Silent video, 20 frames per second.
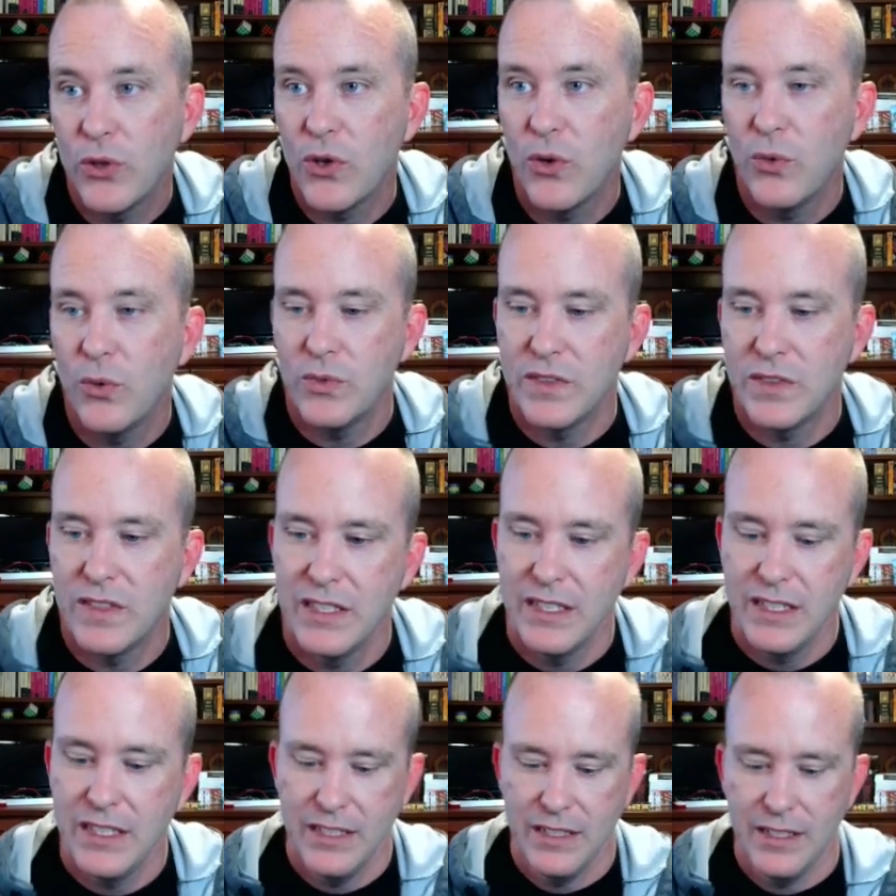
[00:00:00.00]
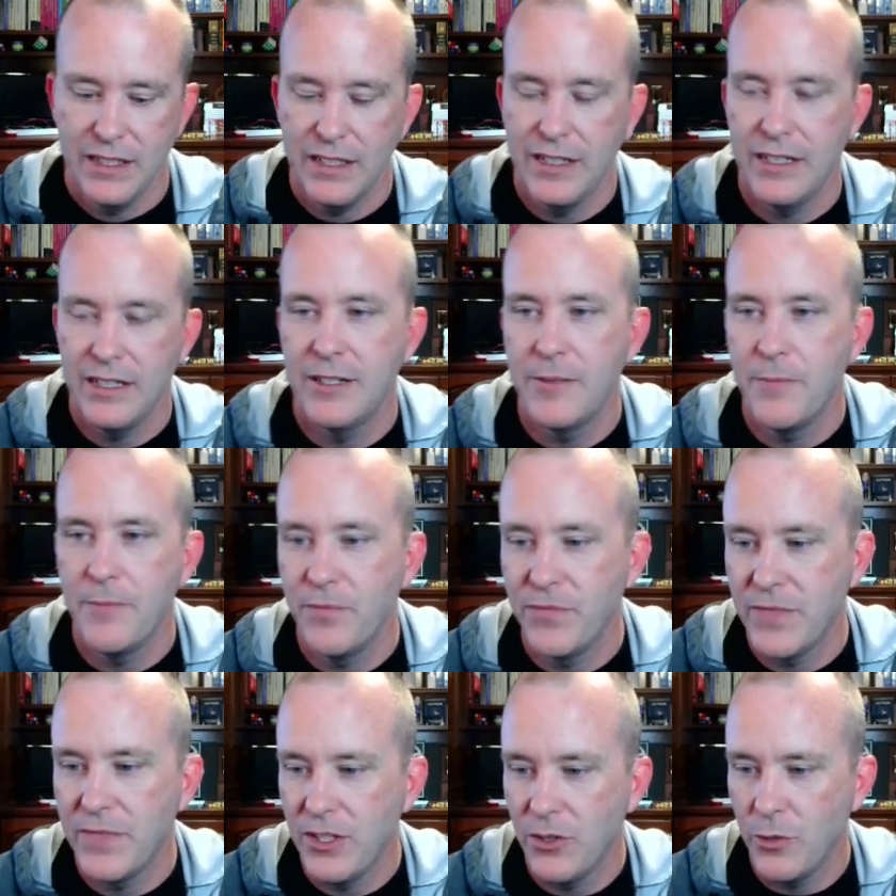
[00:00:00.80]
Don't,
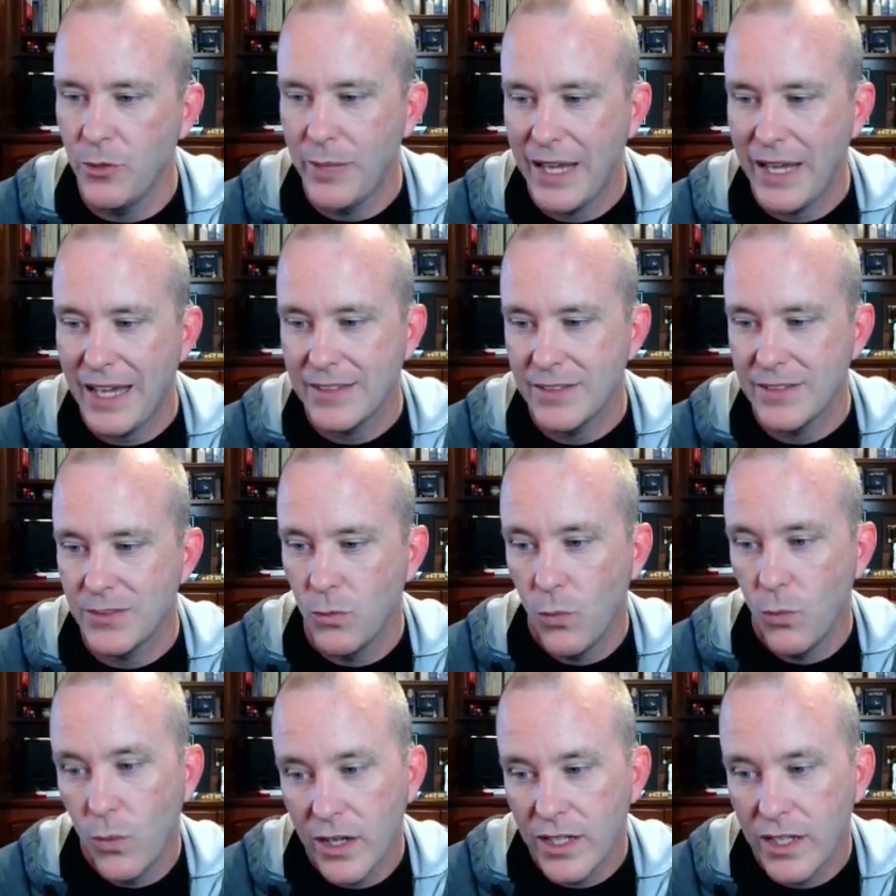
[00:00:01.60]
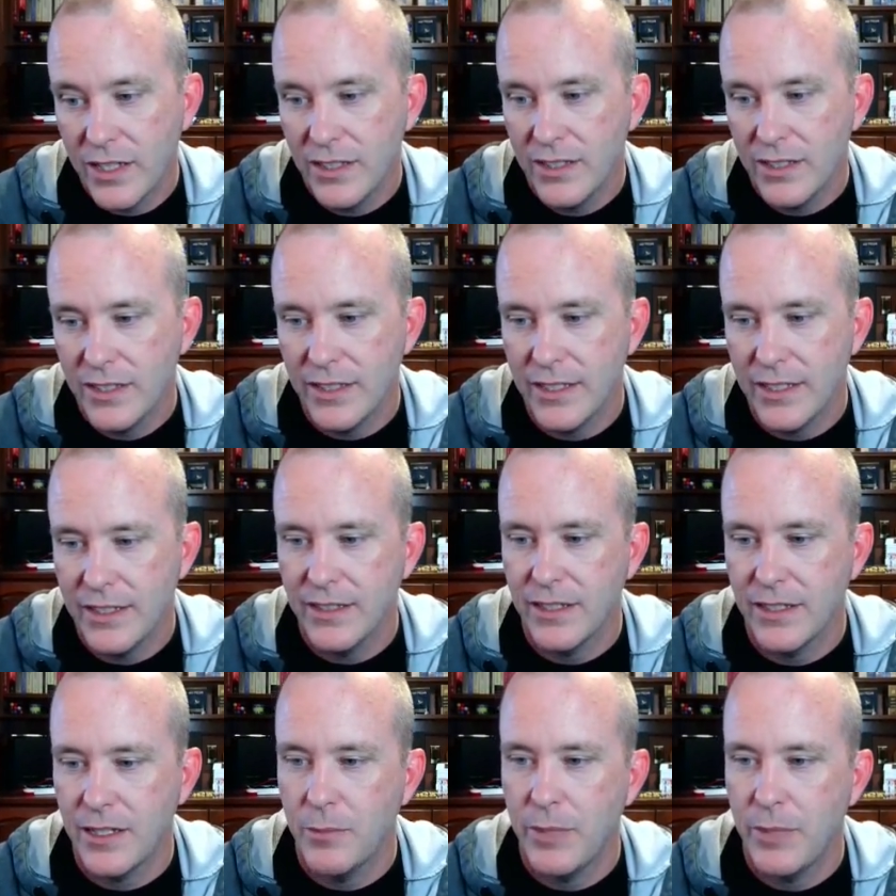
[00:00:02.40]
pass one
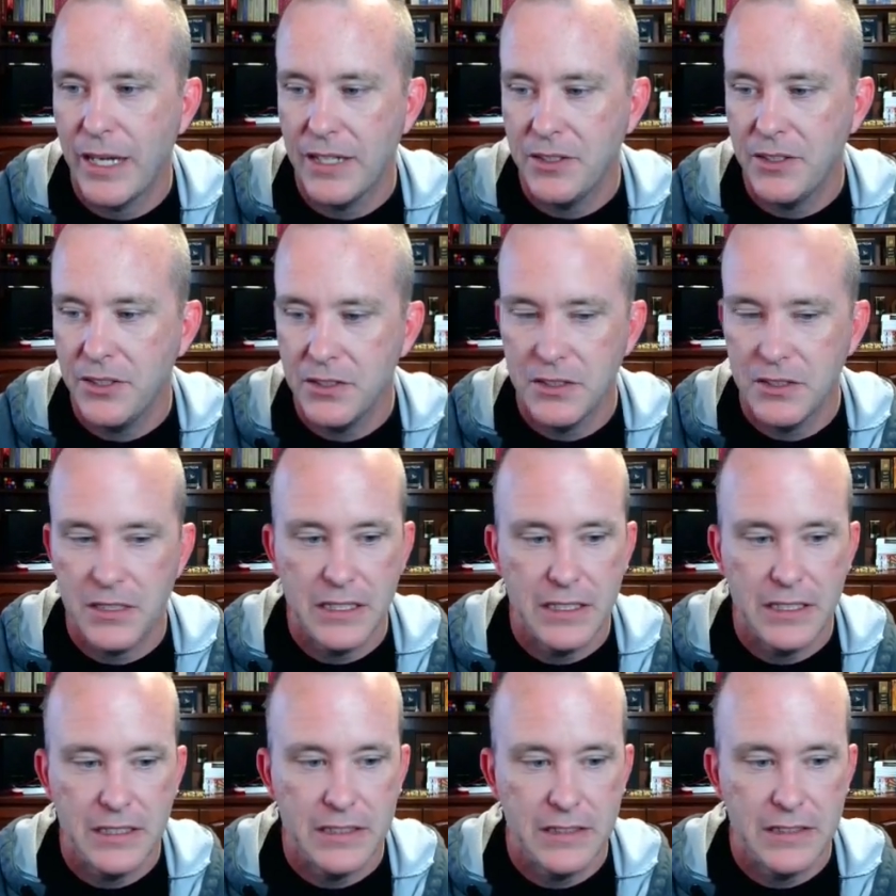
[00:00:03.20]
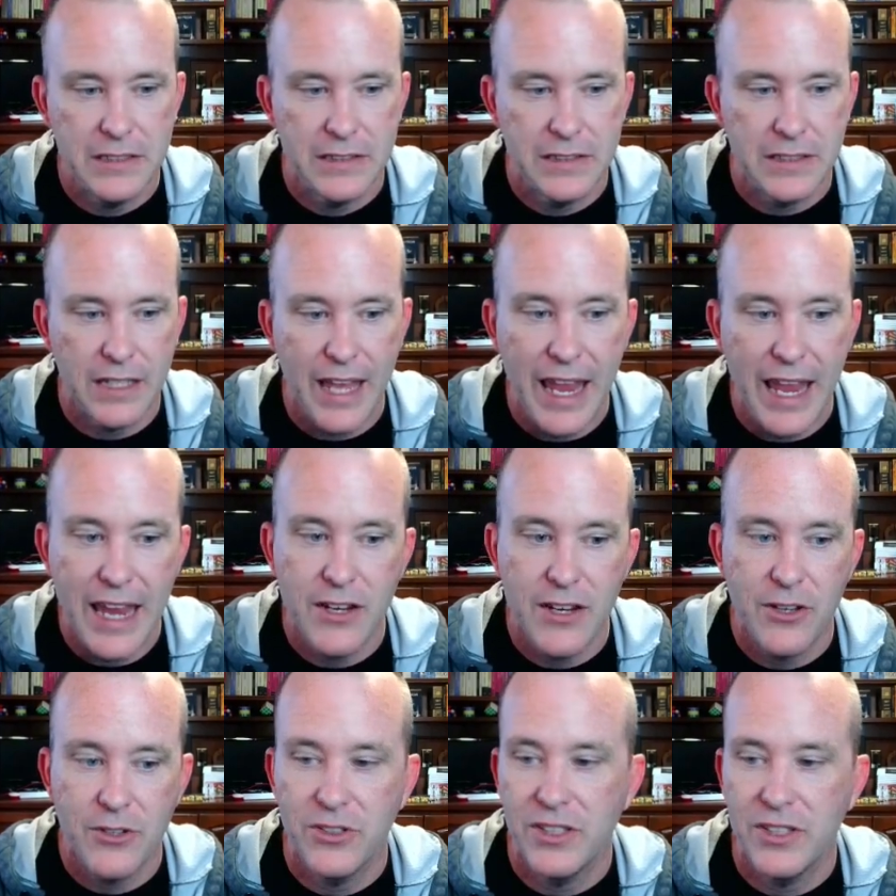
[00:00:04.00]
in the compiler is
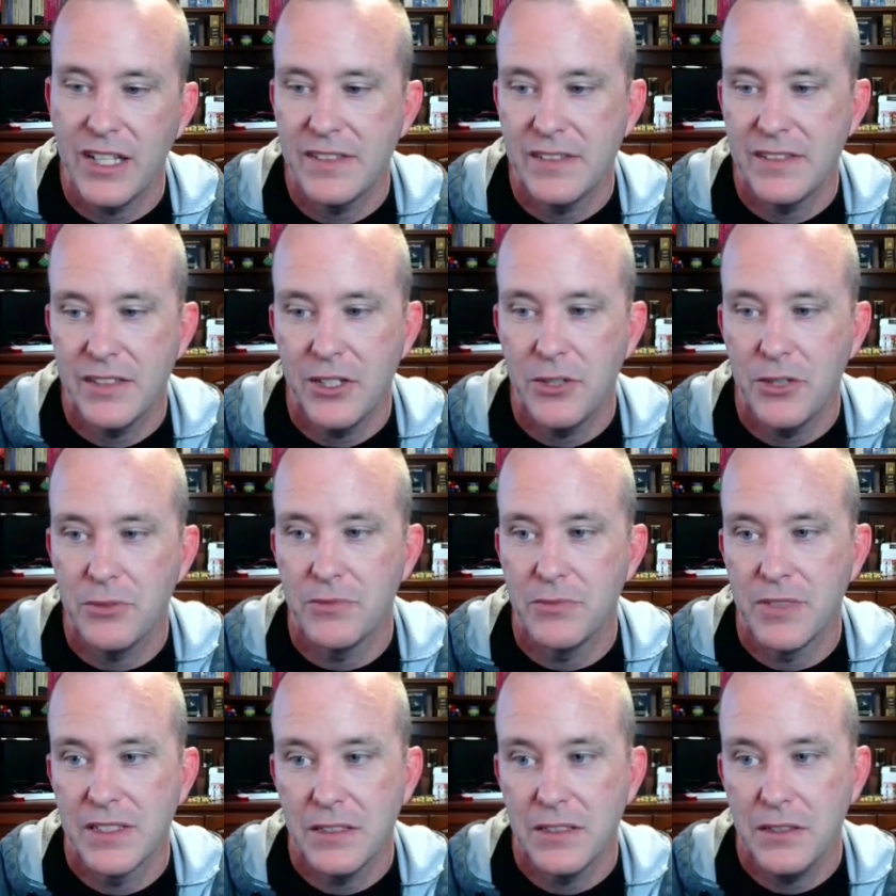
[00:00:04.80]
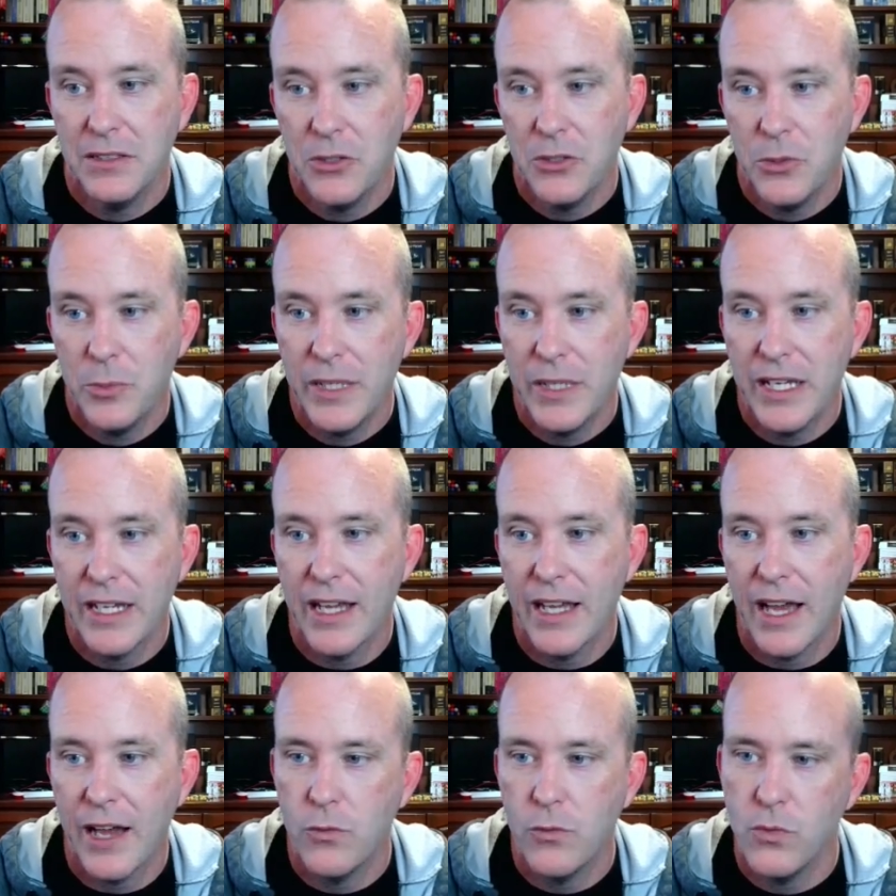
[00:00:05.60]
800 lines of code. It's a little
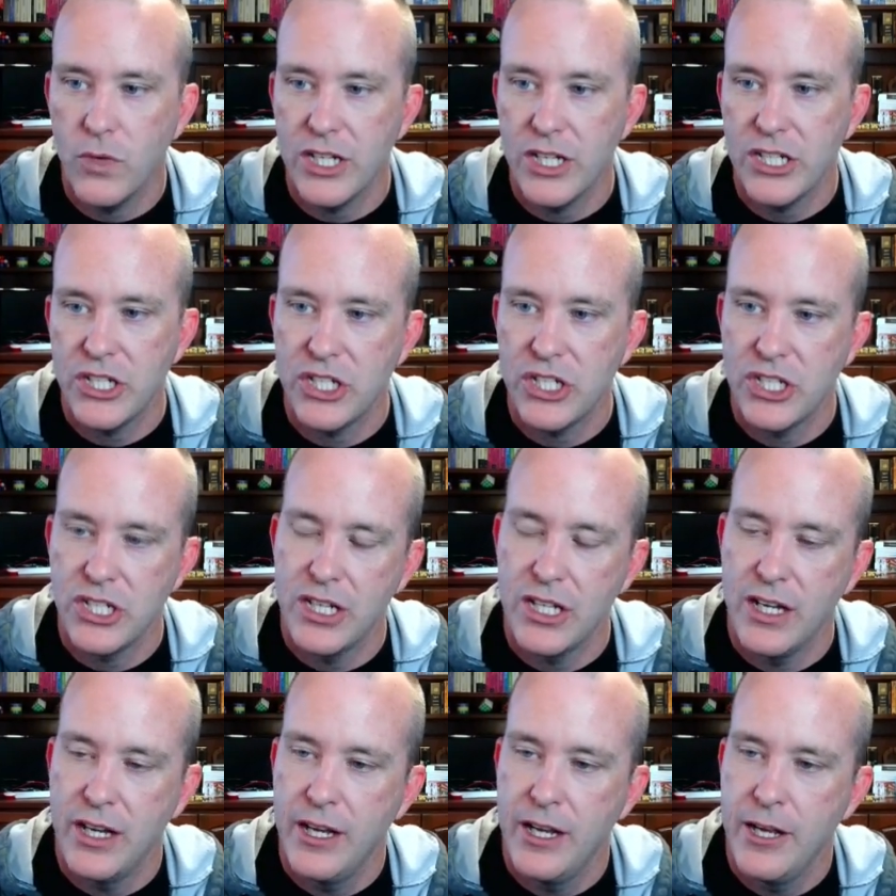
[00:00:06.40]
big. I wish.